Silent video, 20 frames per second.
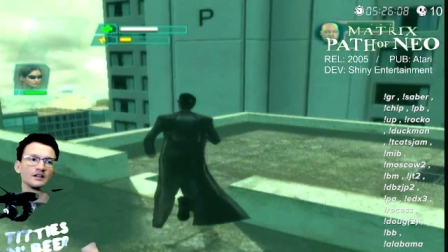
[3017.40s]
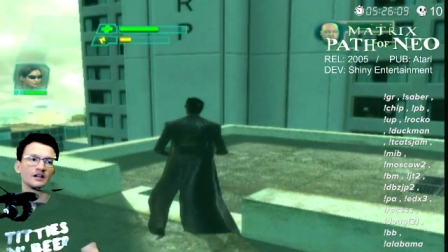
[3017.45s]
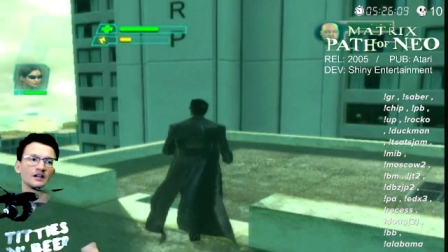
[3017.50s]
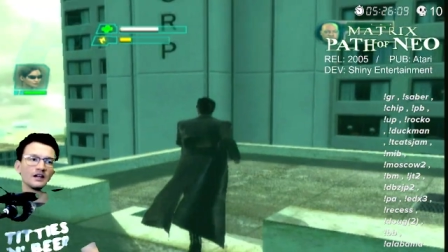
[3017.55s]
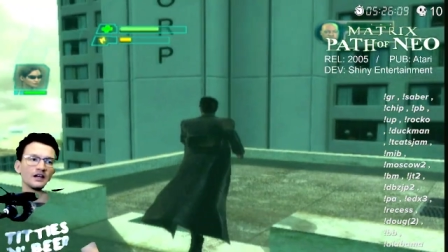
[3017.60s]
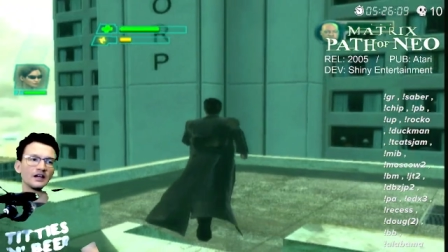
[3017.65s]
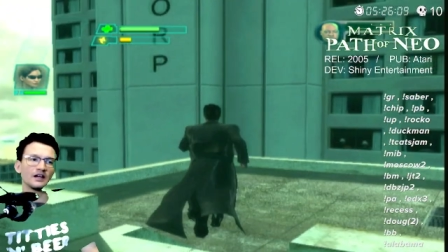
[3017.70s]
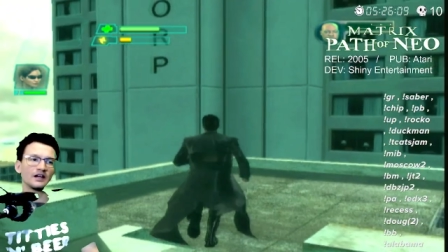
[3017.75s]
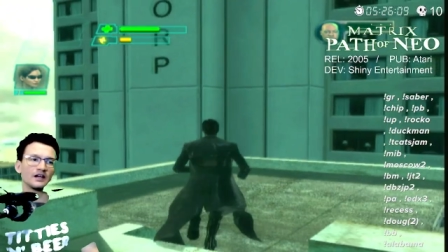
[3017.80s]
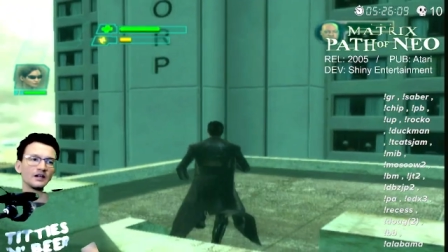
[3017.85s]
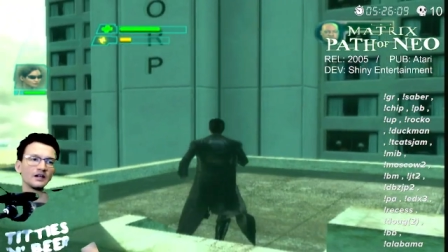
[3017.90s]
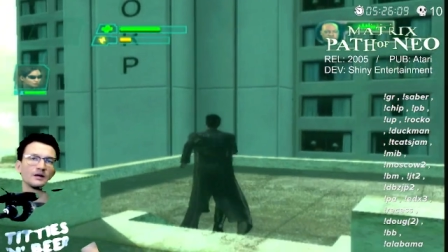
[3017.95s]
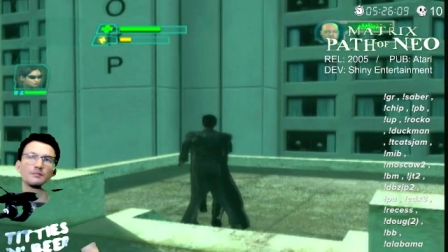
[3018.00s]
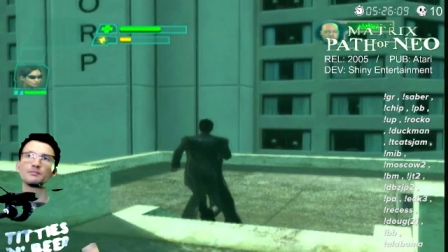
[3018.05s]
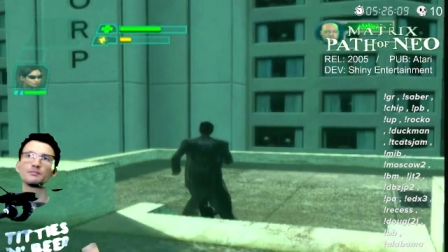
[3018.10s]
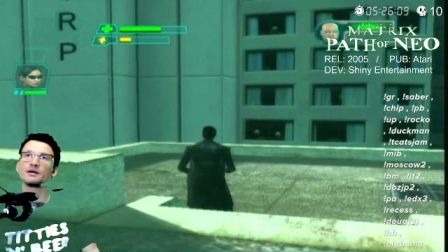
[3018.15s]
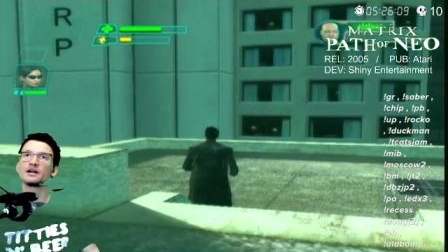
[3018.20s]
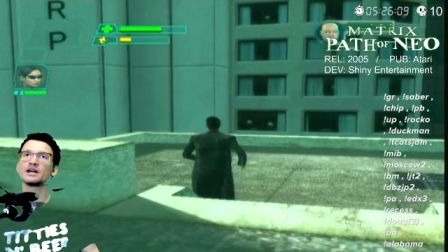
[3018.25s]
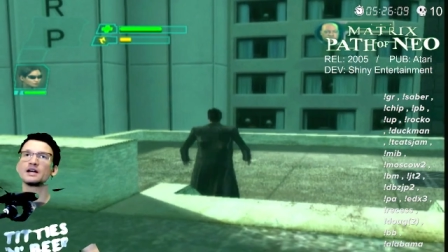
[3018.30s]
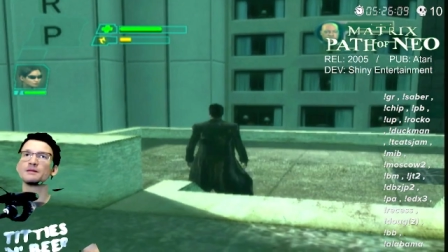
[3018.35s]

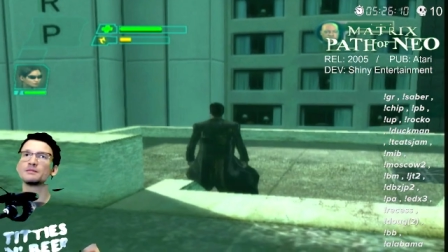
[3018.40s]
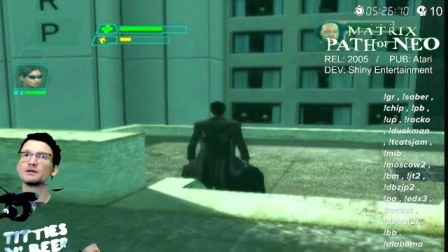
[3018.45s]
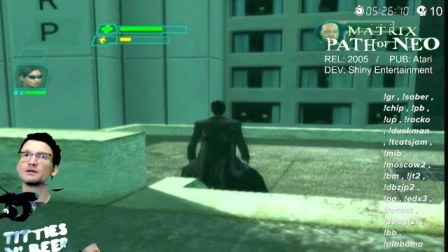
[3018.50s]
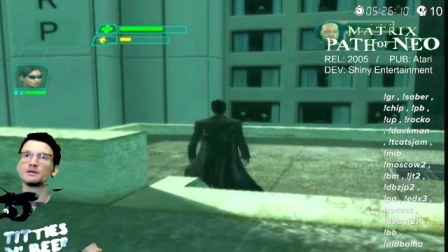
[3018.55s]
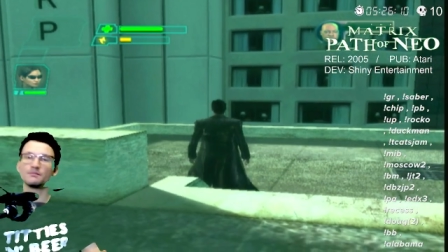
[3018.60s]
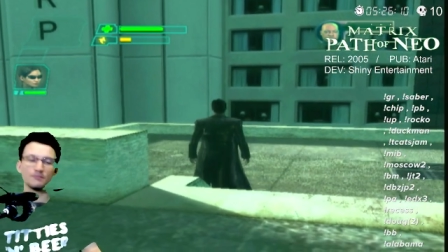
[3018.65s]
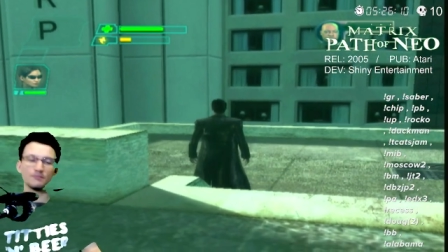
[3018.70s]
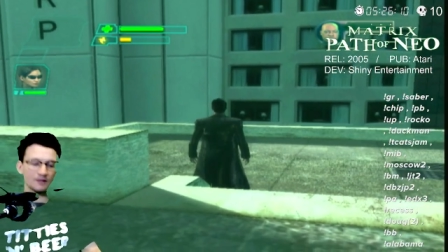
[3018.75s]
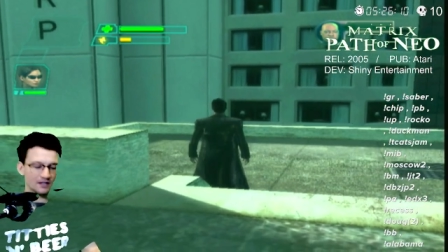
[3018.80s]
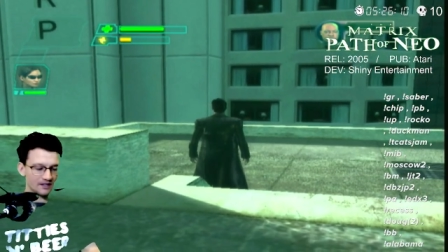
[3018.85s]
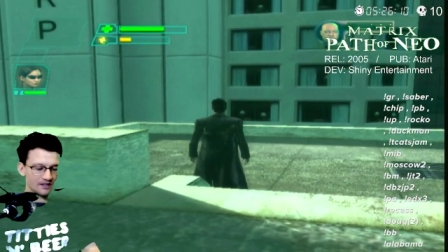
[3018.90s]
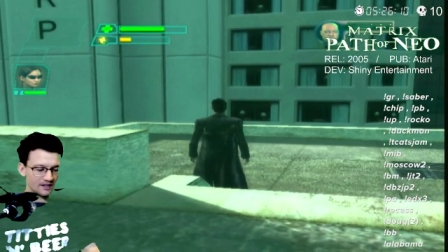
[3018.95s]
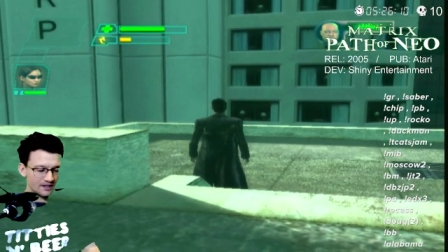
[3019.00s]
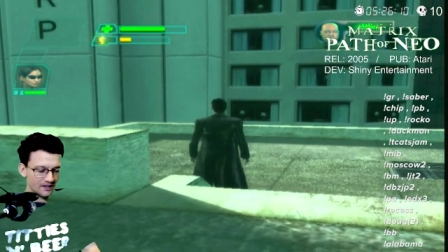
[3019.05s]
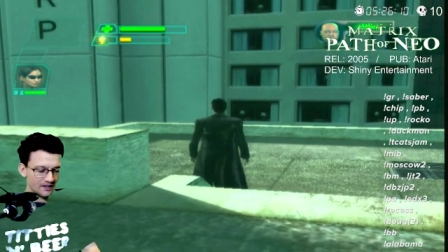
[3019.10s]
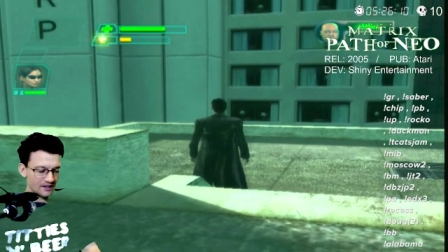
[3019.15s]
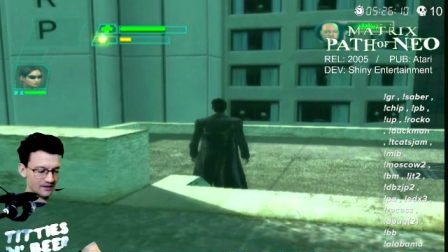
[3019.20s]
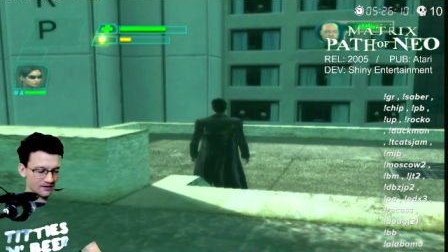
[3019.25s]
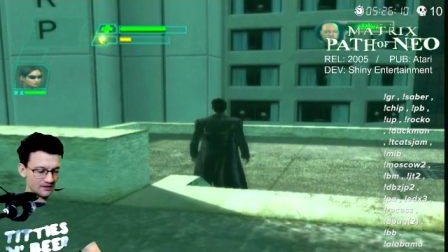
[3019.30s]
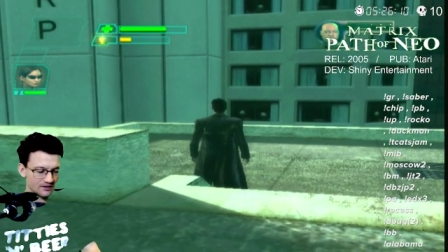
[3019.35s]
Alabama
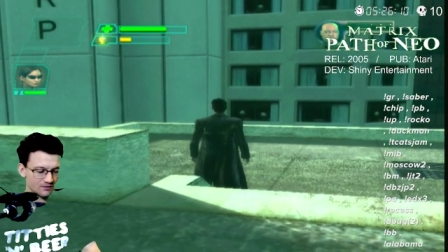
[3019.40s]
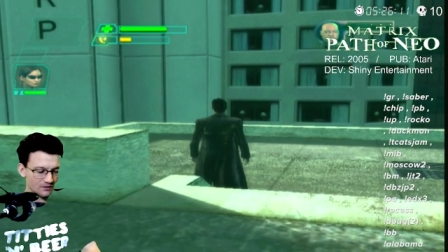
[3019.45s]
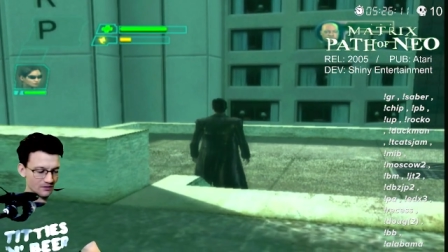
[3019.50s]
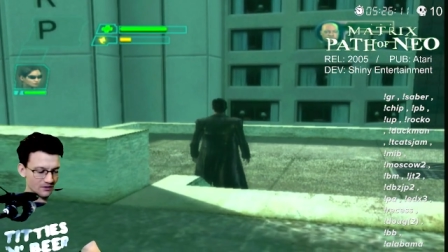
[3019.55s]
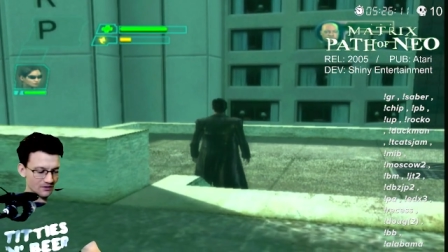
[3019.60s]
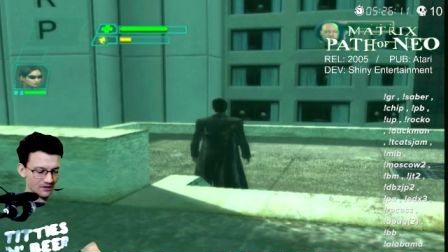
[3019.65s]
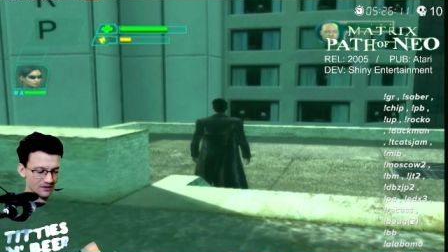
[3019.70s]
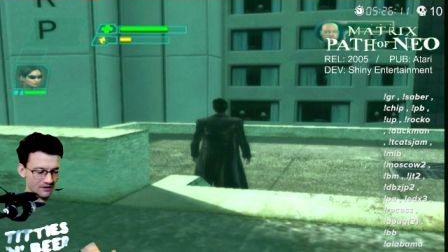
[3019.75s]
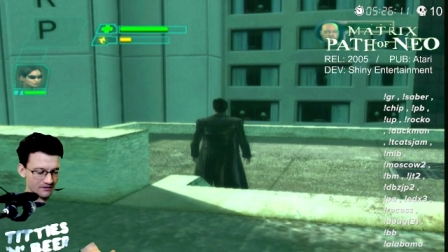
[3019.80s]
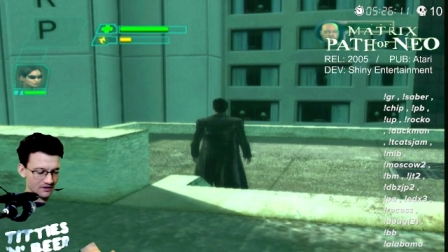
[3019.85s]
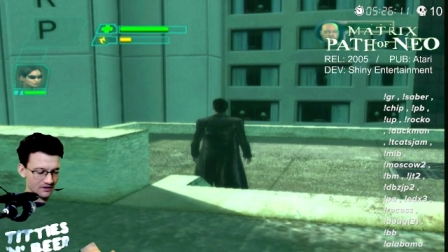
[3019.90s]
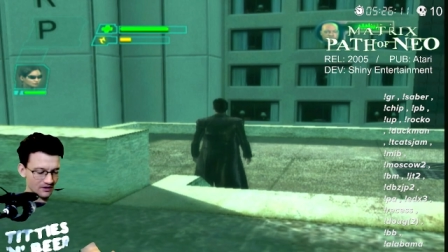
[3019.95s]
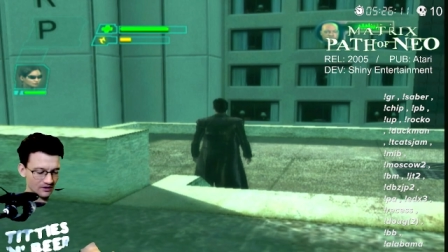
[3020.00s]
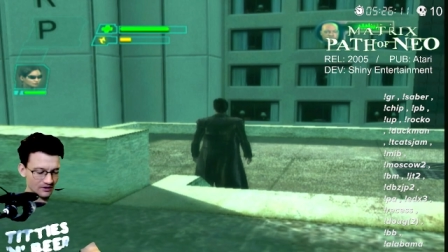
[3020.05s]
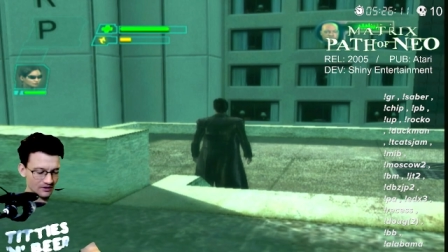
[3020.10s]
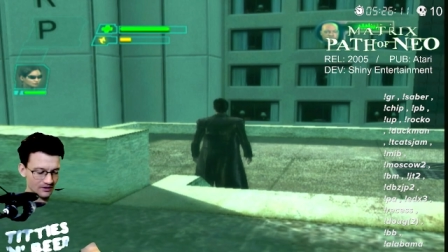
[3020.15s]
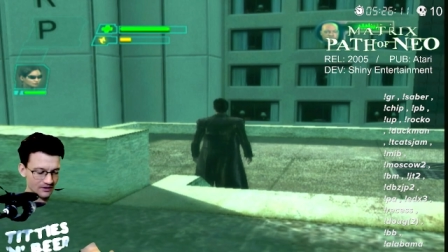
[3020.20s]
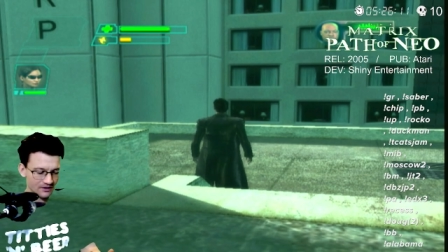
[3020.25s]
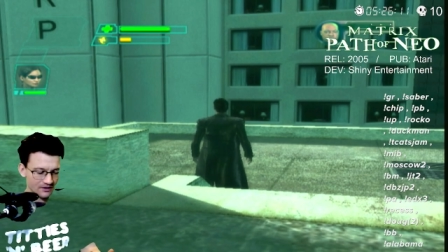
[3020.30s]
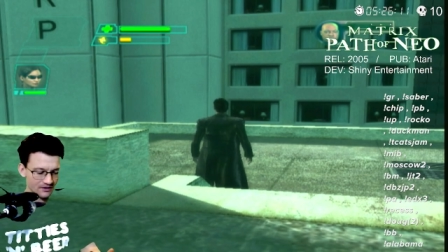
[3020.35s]
man. This one goes out to the
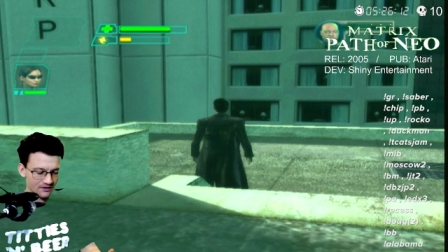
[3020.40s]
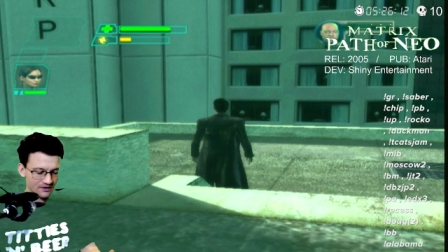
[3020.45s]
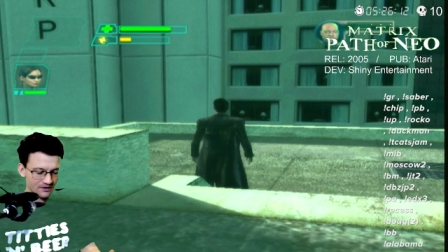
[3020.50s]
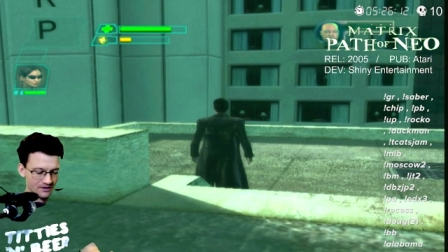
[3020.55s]
lurkers.